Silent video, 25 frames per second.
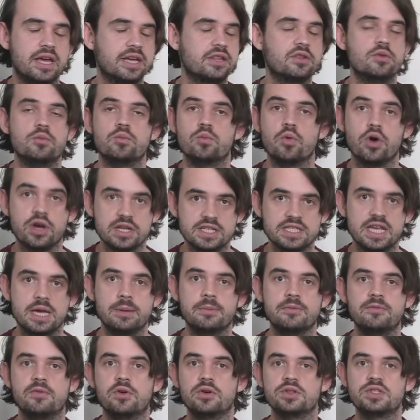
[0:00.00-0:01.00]
like the worst
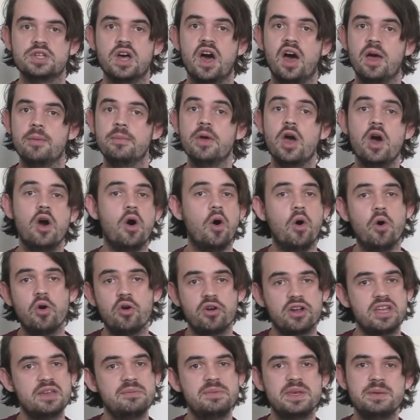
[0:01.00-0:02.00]
game of all time,
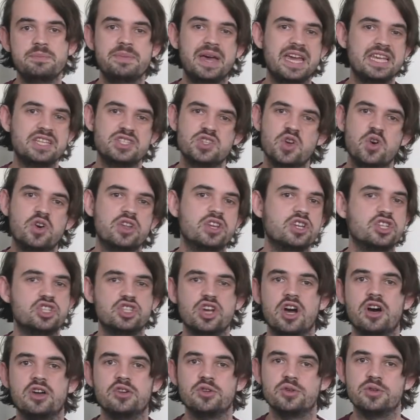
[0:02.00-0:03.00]
or it can be based on a
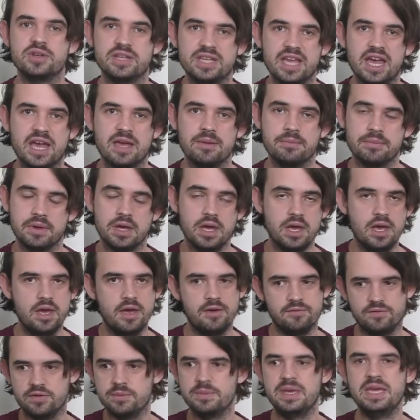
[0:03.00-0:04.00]
childhood game.
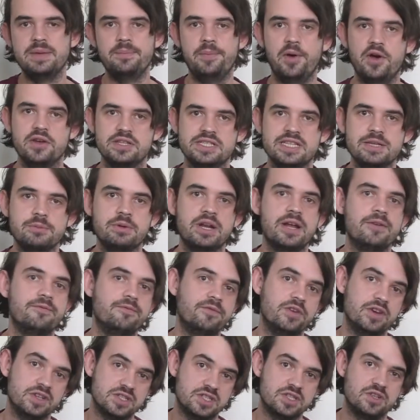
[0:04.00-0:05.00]
For me personally, when I
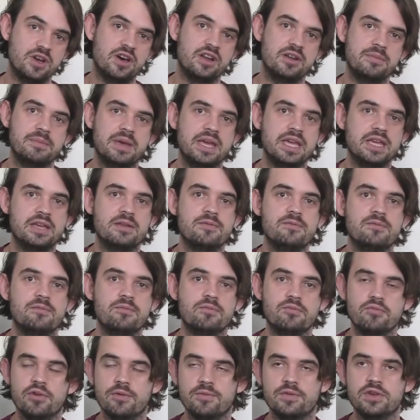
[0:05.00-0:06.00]
first started
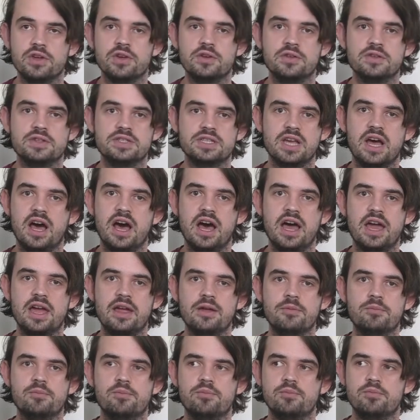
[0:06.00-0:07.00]
making reviews,
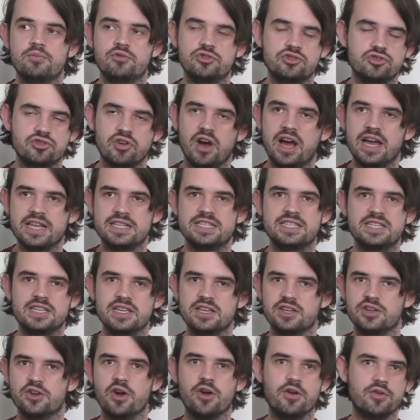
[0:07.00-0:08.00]
I tried
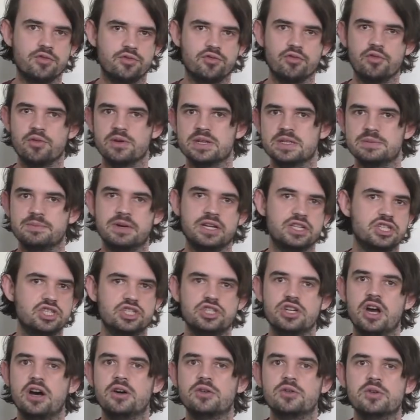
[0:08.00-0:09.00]
to go through as much
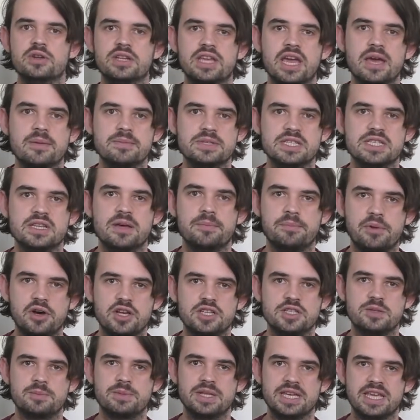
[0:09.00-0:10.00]
childhood games as I
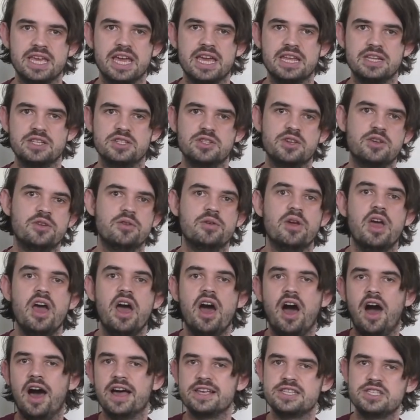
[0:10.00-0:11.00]
possibly can. So
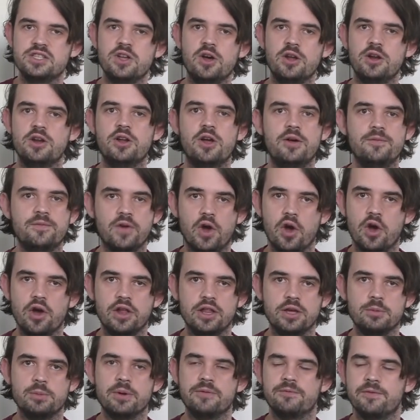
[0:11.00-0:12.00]
I started off
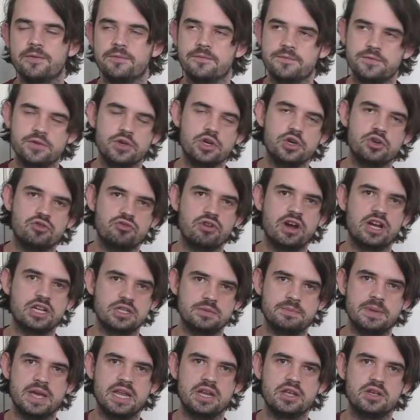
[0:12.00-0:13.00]
early with a few
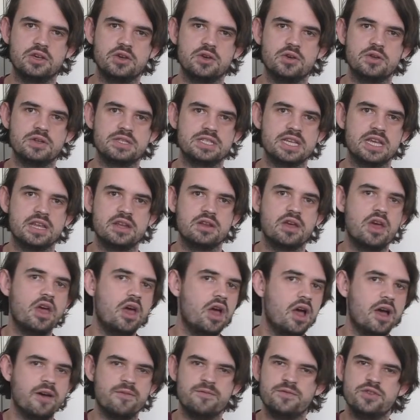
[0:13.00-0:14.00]
Crash Bandicoots and
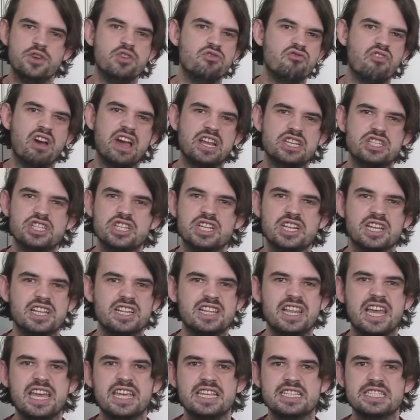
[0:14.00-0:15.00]
a few Ratchet and
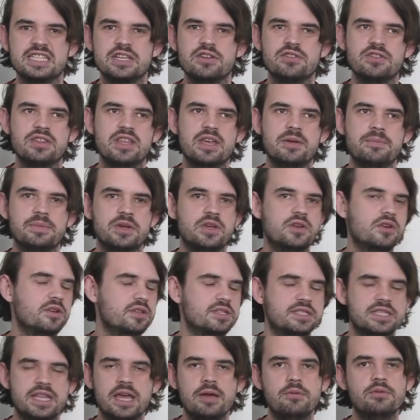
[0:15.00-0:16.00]
Clanks here and there
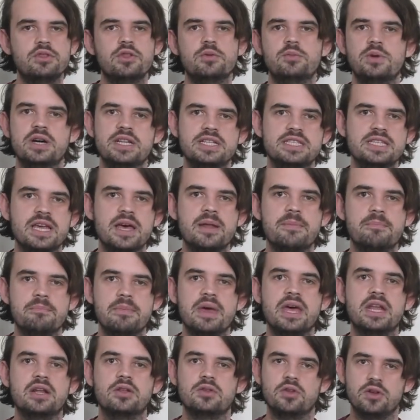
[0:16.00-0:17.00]
because they were the ones that
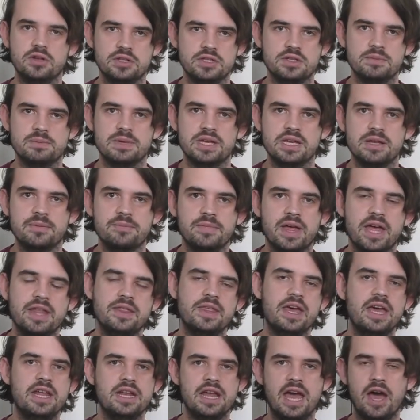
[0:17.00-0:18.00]
meant a lot to me.
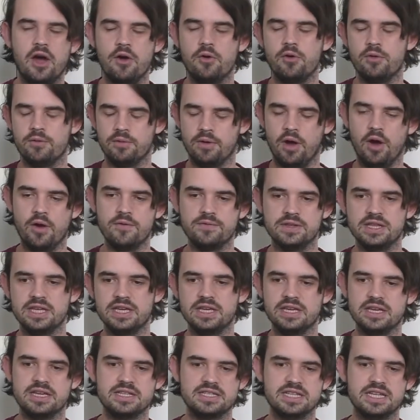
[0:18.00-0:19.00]
And then over the
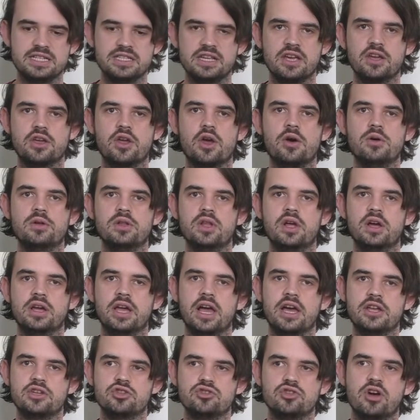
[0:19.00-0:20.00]
years as I go
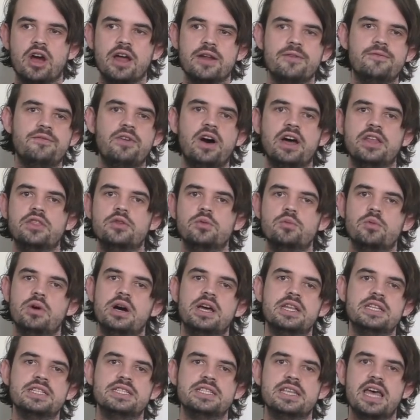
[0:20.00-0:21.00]
along, I try to find the
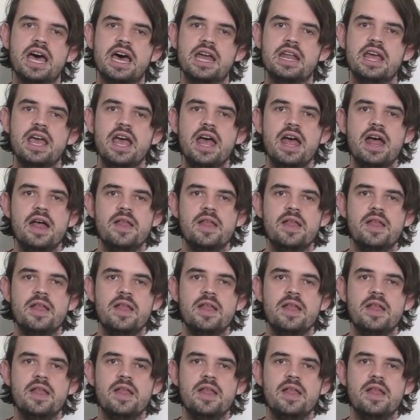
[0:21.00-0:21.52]
ones that